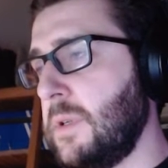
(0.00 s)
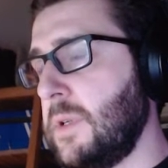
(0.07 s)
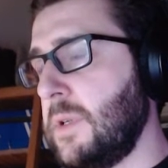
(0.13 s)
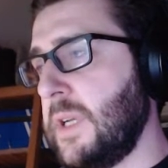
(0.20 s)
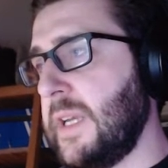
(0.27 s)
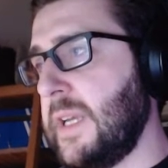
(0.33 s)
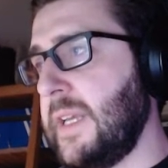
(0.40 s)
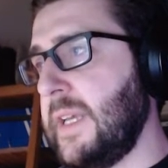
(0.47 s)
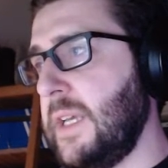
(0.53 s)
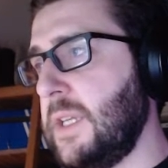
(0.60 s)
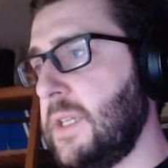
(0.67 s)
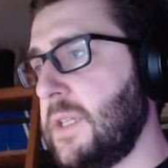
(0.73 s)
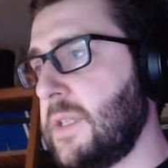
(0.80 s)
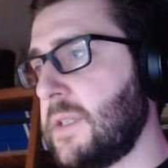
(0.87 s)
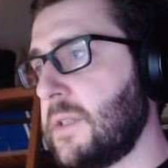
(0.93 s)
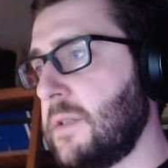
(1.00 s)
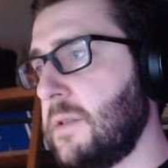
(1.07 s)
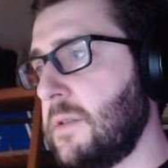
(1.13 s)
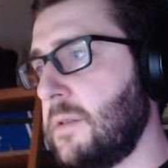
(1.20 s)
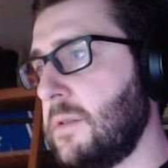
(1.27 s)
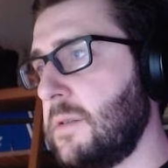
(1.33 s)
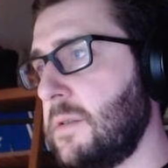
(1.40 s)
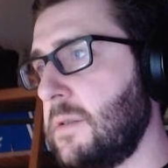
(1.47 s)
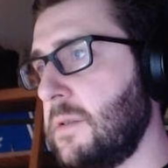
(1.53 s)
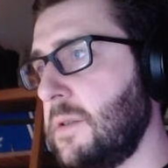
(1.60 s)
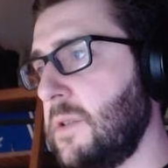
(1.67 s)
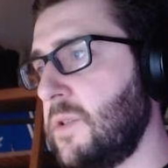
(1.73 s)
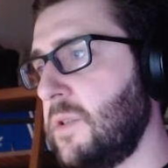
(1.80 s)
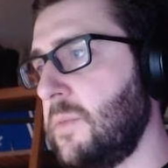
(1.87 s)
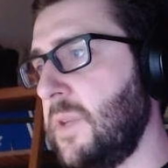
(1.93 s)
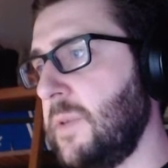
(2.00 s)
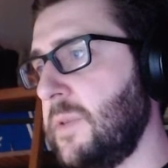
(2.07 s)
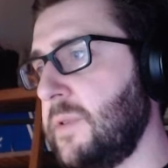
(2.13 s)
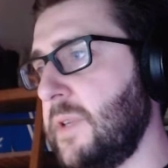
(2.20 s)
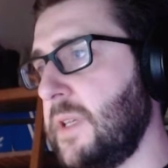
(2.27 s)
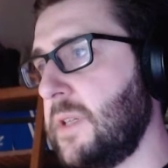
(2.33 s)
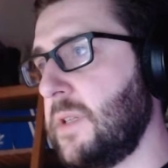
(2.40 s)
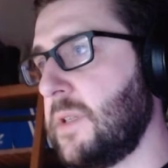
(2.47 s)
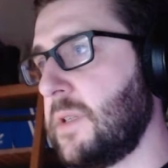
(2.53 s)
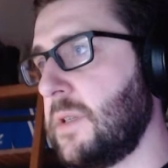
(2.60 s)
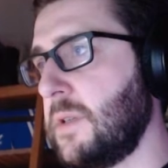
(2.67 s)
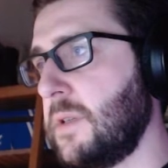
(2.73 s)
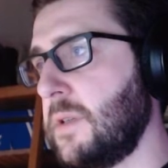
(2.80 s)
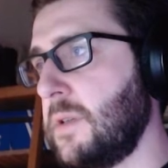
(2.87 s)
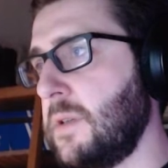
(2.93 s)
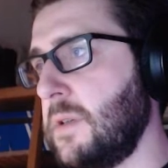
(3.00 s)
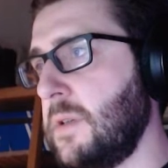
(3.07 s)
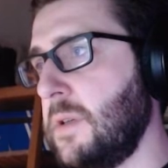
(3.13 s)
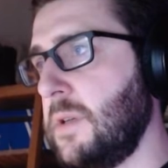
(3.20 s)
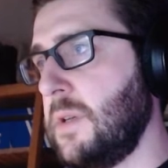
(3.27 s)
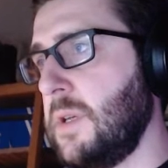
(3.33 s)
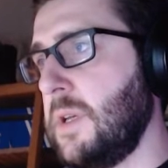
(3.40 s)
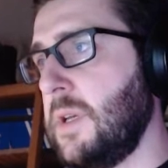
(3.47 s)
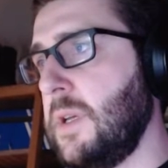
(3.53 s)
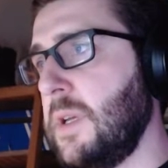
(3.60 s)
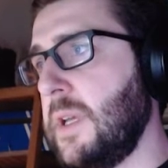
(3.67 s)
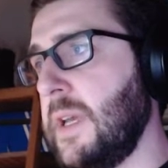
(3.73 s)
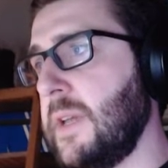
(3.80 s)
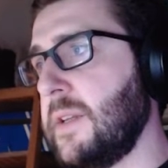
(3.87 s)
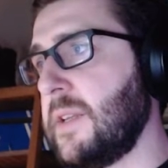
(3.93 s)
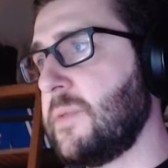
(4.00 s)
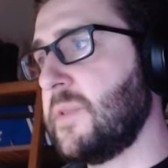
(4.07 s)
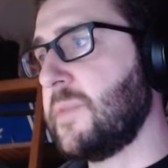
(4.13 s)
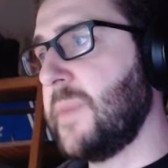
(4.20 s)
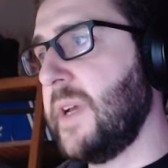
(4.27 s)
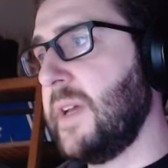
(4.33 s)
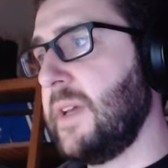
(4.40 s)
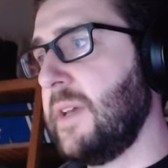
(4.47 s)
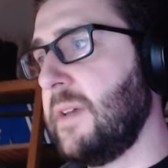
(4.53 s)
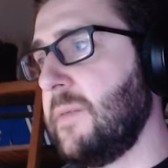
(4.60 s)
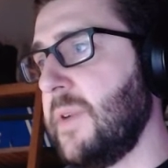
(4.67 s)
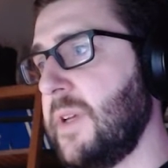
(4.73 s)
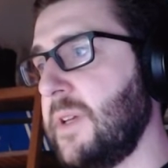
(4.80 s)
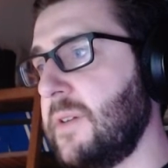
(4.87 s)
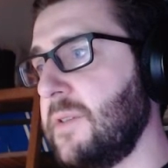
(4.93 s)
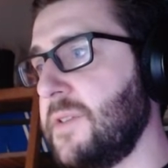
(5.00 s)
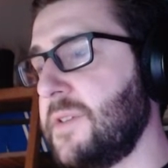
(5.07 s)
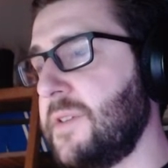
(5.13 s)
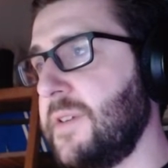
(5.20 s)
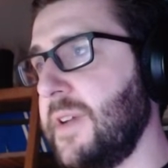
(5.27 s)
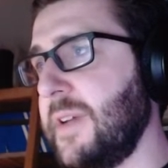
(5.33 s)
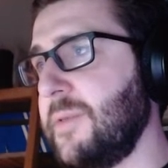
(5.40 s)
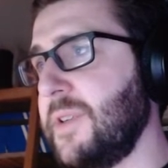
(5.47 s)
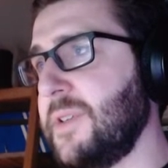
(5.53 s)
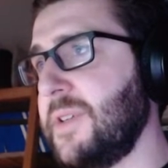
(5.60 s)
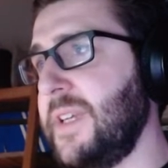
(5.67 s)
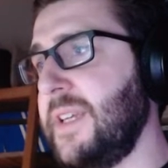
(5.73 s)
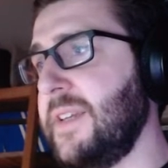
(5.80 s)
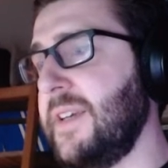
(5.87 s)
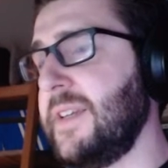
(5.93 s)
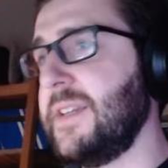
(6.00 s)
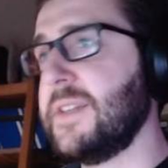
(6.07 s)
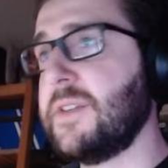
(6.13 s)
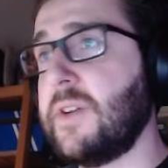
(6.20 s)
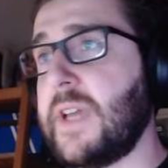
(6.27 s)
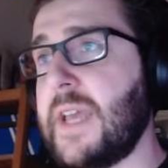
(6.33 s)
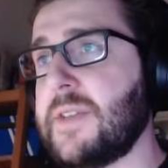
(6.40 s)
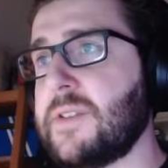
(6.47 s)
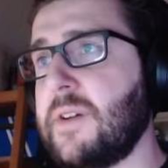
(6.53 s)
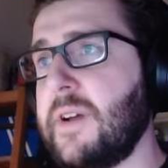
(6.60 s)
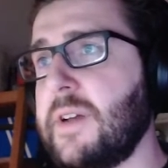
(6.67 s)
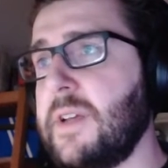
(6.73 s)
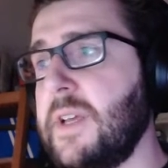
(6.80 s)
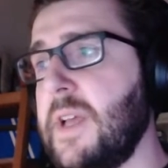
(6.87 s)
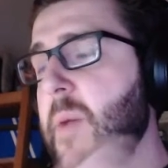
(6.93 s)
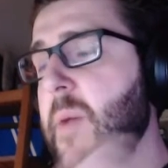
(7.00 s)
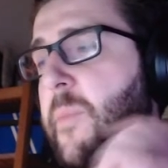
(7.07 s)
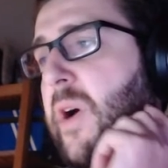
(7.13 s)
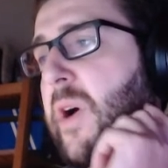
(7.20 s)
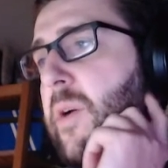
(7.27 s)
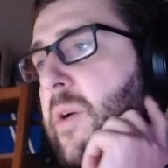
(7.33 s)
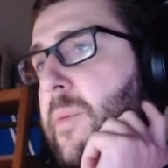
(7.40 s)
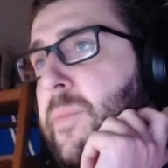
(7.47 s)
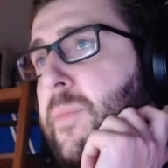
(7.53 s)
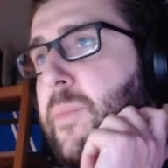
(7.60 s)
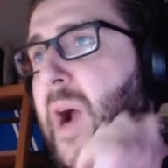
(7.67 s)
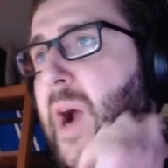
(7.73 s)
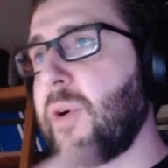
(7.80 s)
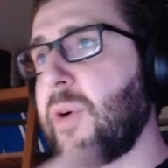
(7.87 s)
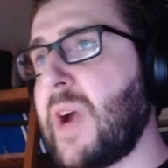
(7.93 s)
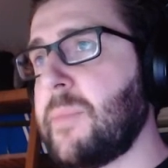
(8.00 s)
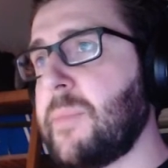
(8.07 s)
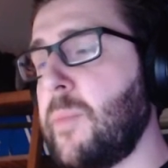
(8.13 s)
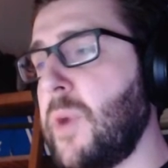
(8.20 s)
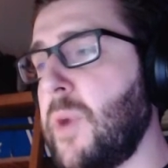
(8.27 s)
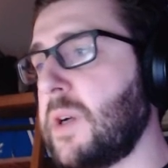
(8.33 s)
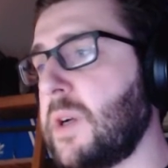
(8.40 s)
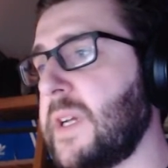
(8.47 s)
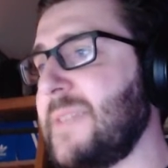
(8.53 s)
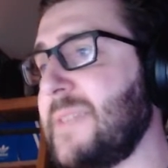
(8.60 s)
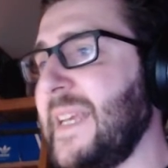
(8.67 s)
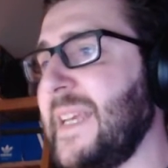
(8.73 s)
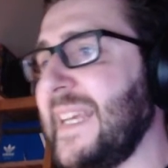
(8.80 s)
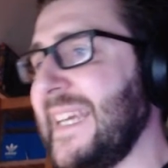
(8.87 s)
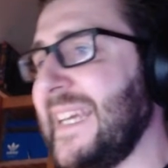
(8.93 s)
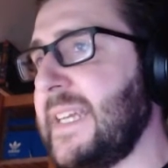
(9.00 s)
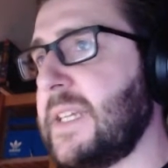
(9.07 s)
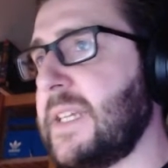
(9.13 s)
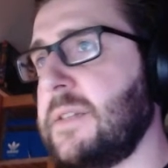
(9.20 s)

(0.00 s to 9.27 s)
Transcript: Can I hit this? I should be able to hit this. Yeah, that was my concern. I want to hit this. Okay, so power up block is being hit.